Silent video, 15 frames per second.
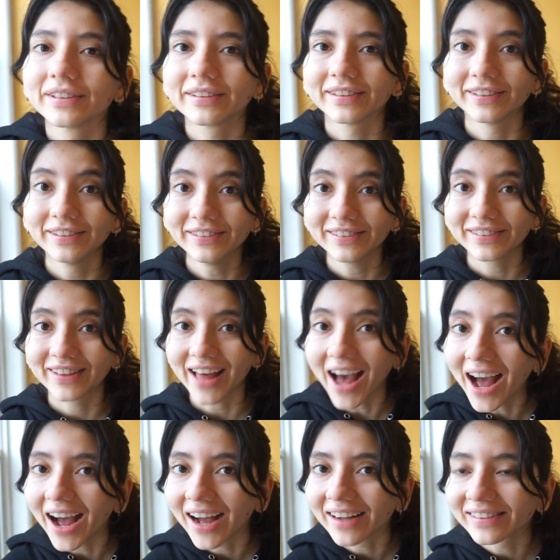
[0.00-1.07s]
Since
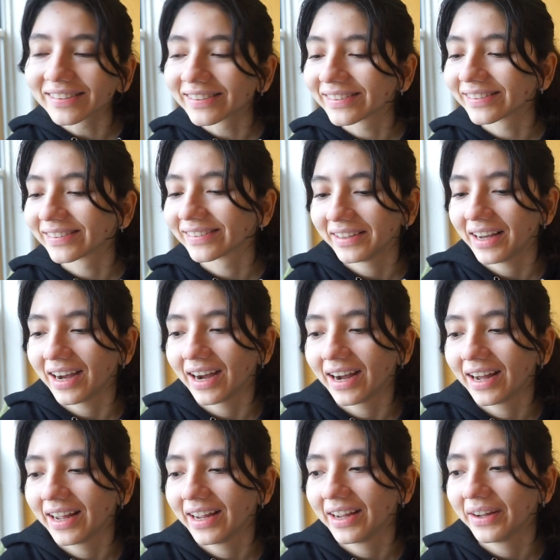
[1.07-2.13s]
that,
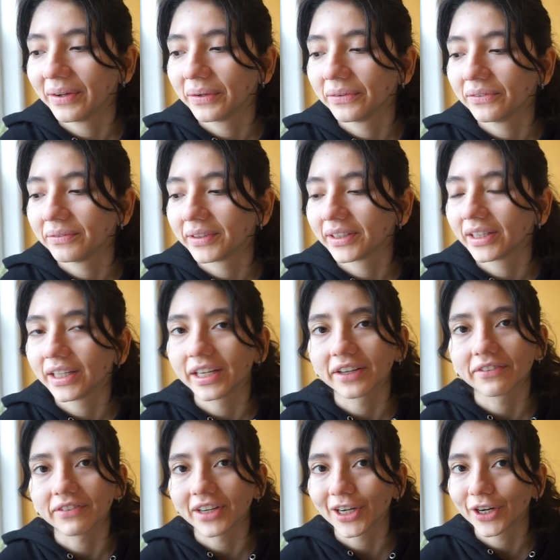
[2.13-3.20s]
I've been like
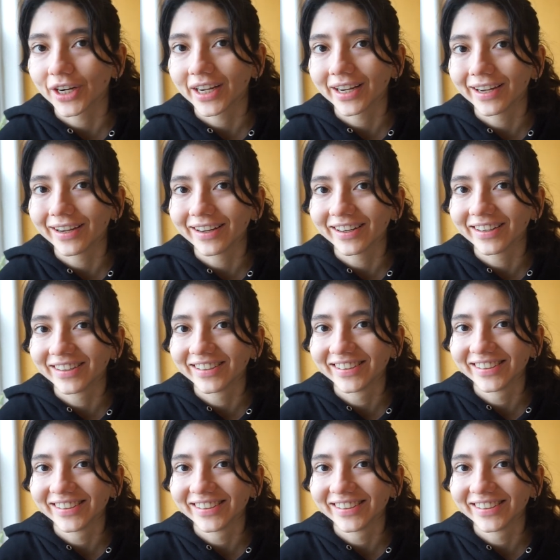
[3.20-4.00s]
very